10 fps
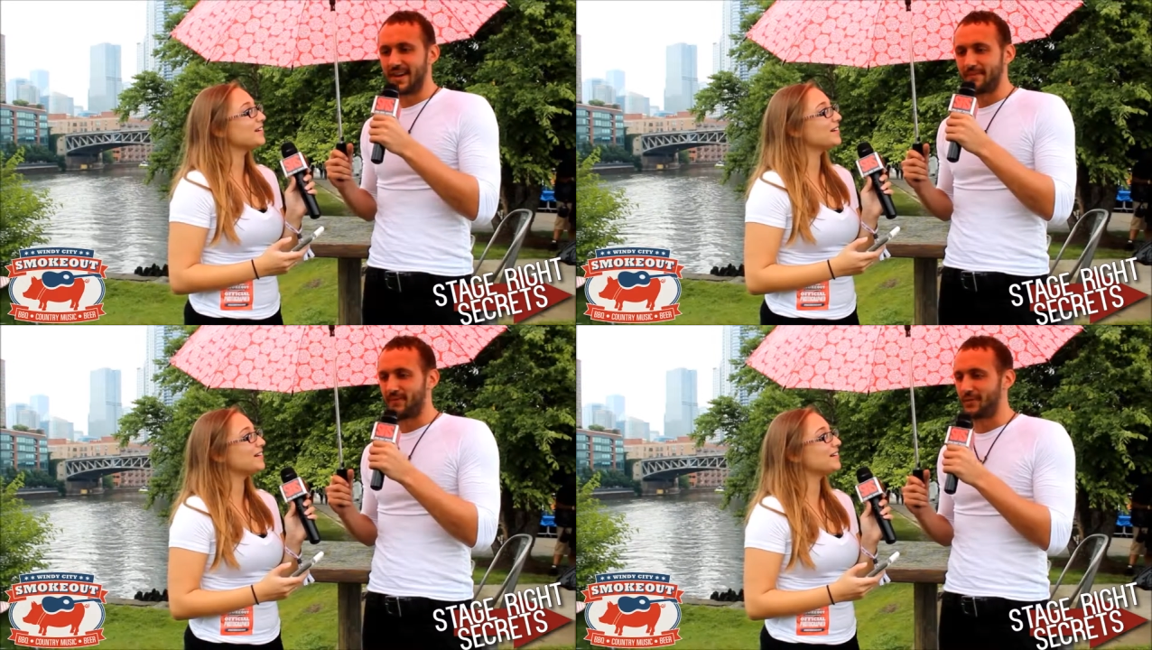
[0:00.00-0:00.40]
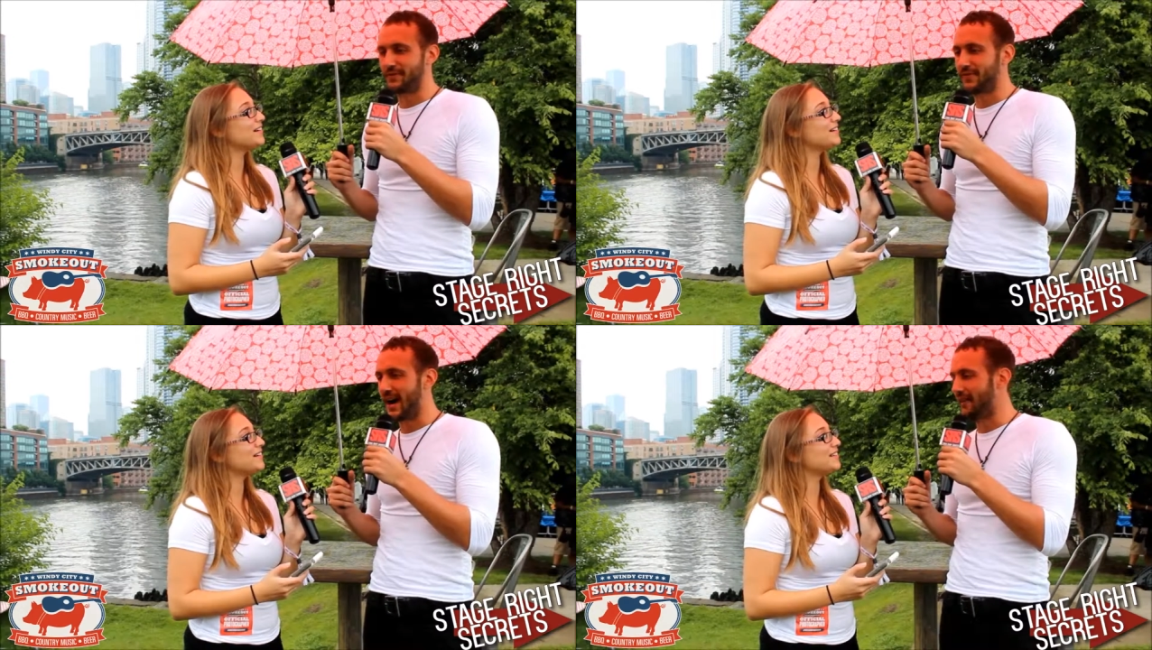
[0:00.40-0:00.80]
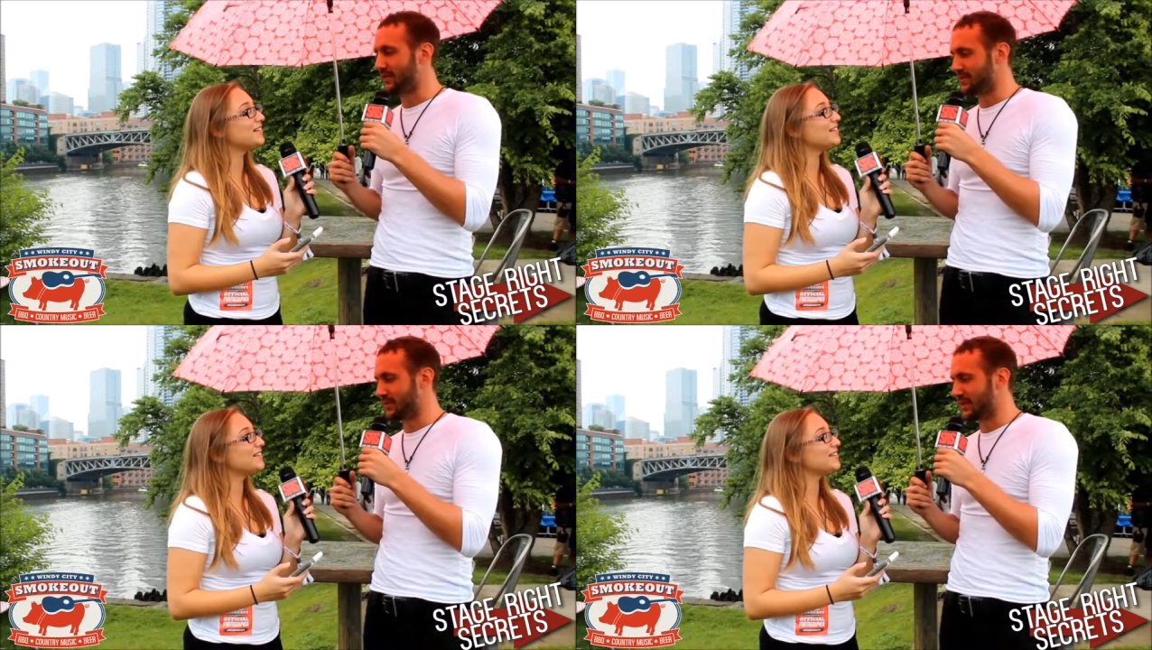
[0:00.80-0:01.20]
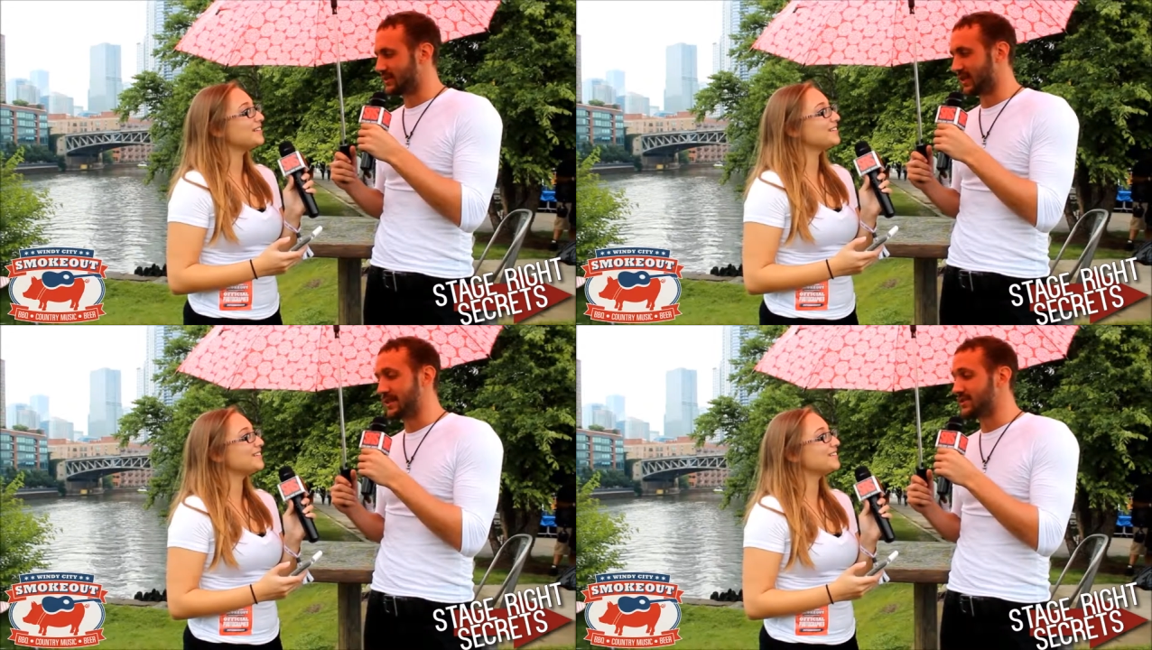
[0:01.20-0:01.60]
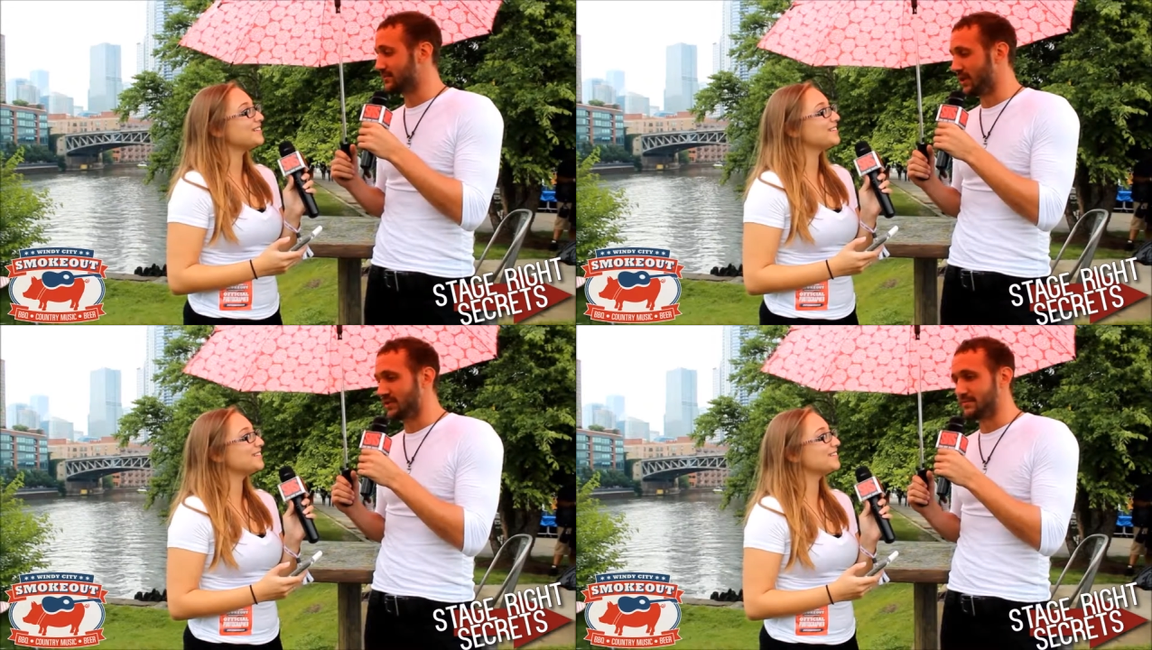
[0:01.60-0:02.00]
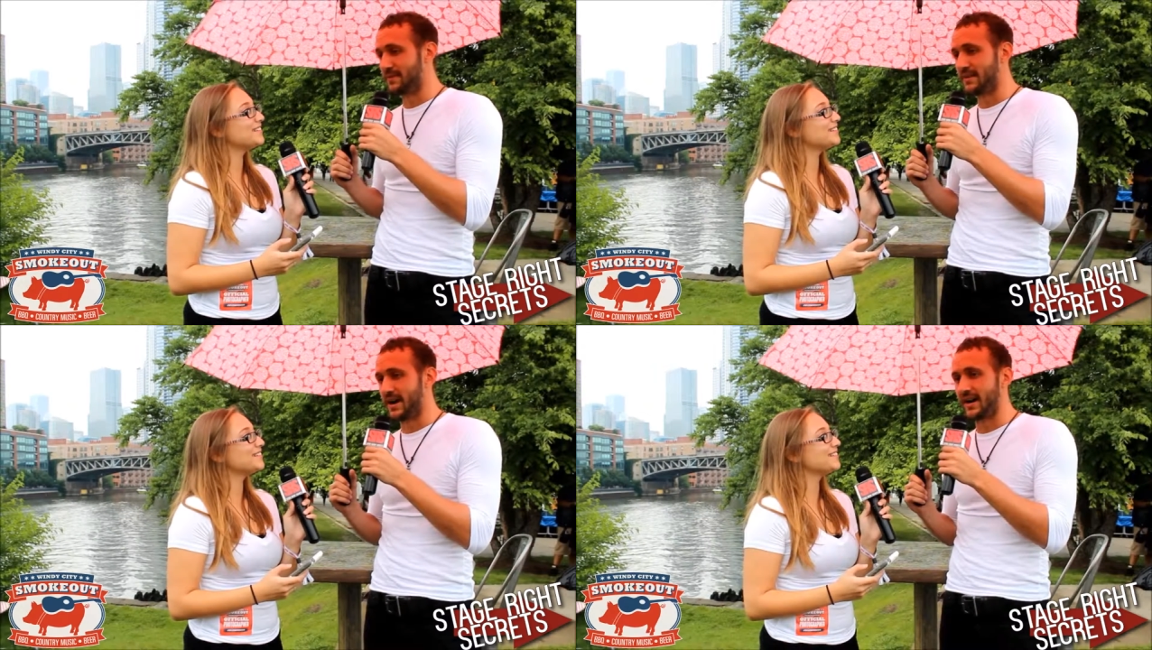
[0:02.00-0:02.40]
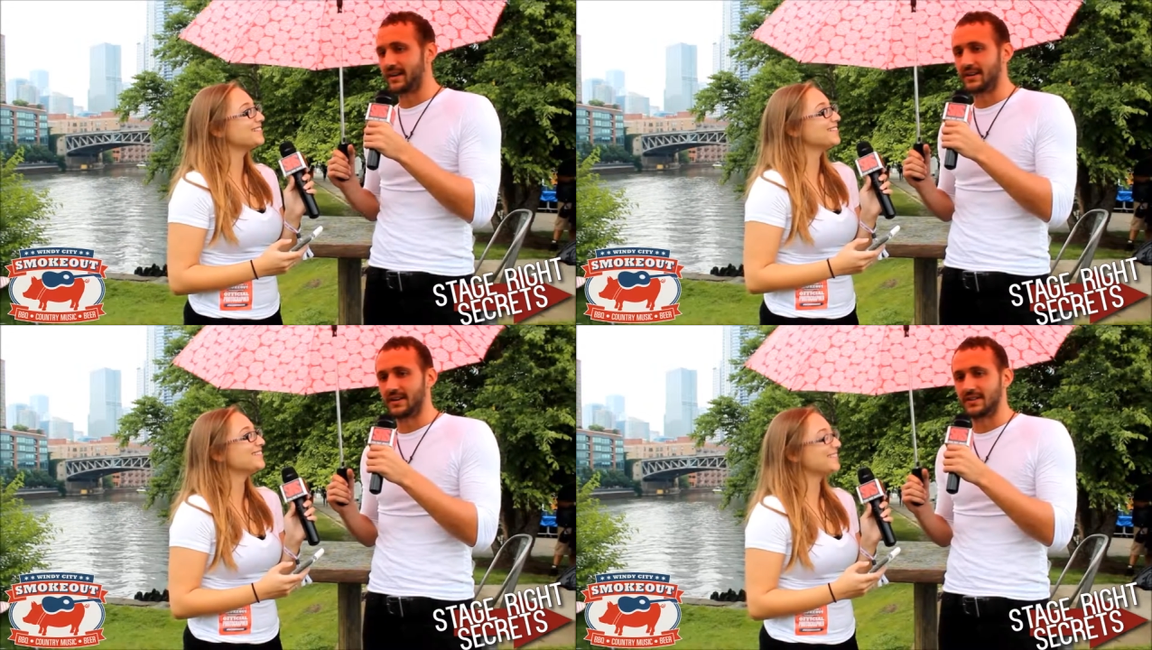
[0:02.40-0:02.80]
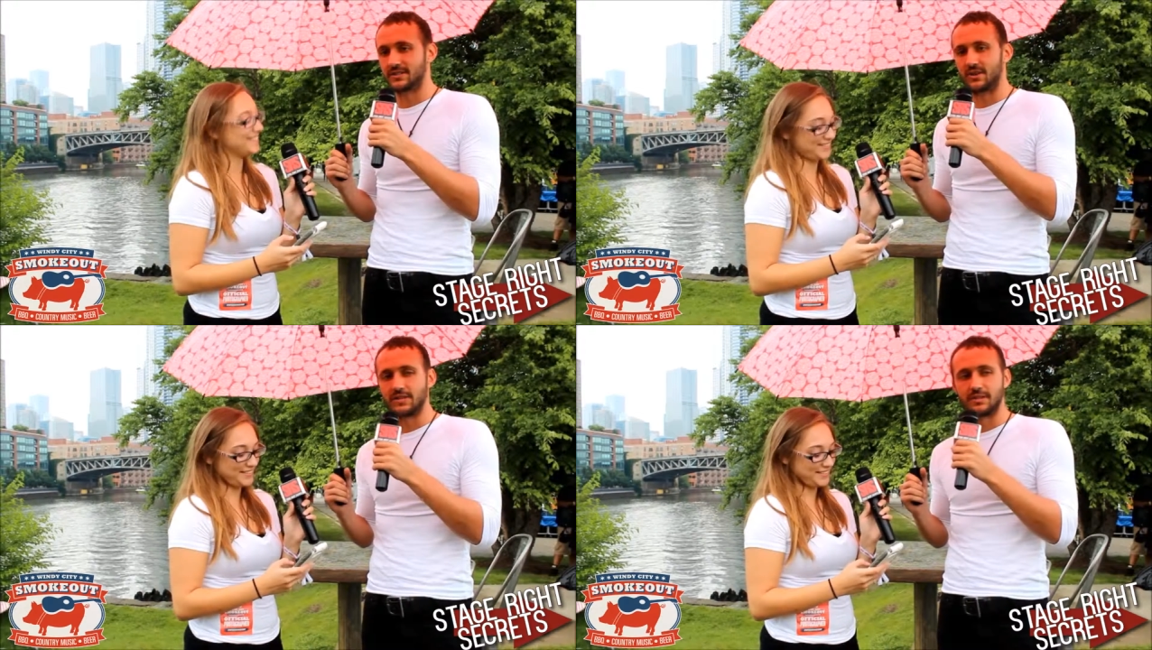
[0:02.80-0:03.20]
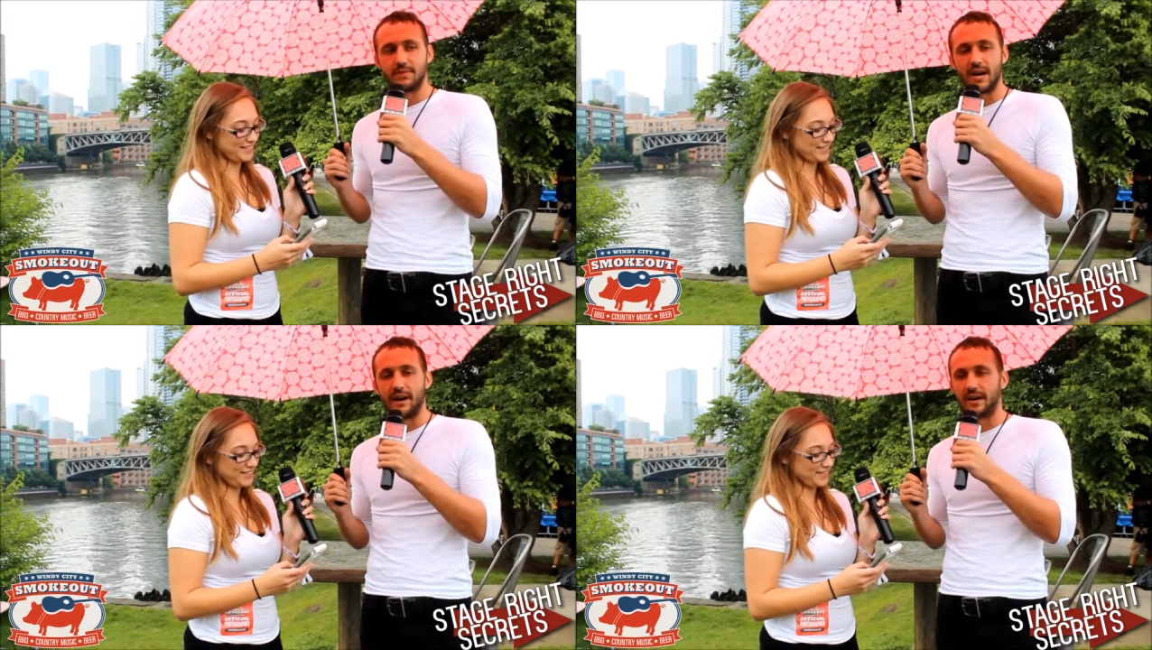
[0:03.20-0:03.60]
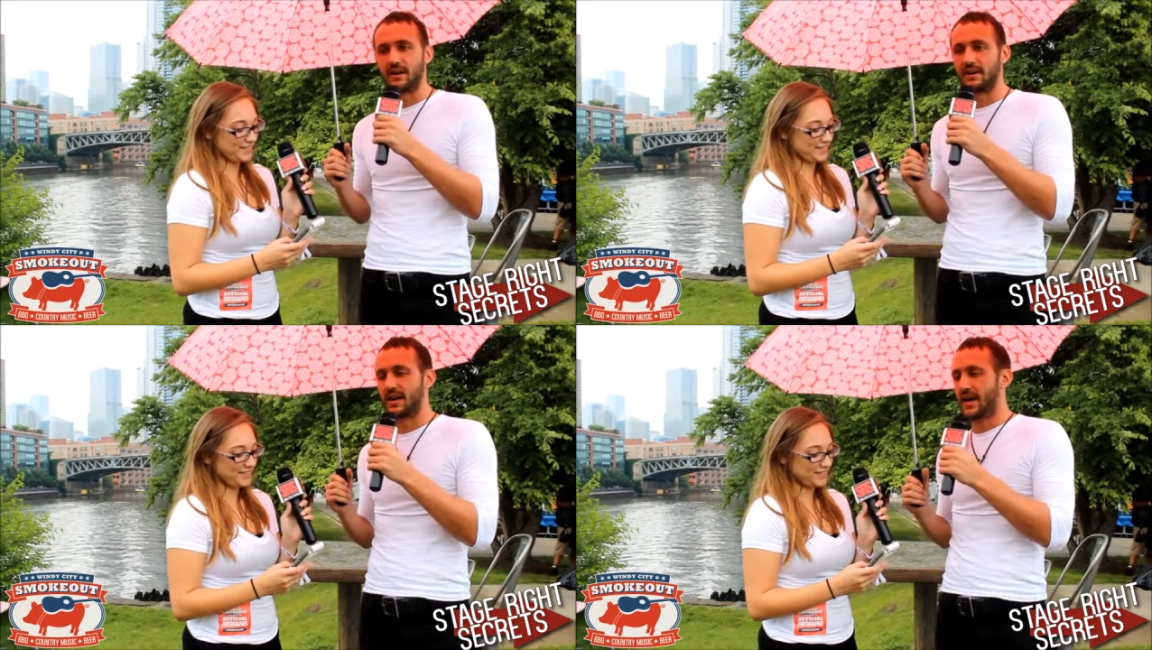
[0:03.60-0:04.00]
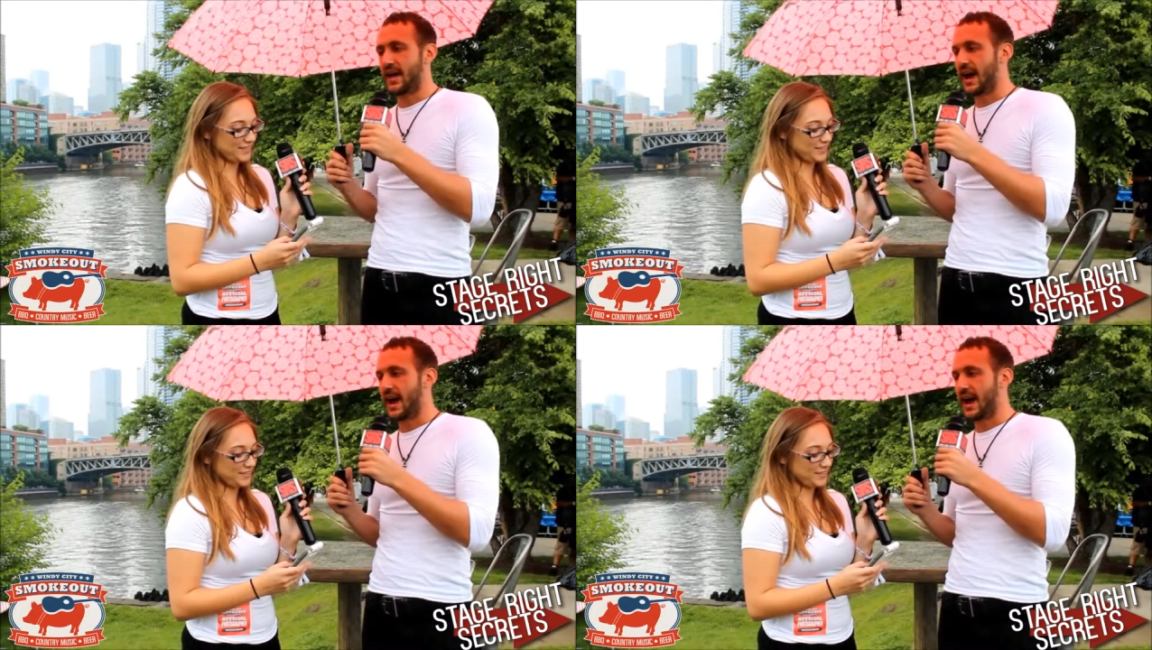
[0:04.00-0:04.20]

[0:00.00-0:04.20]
Speaker 1: top 45 this week. So that just blows my mind, and it's crazy to be out here and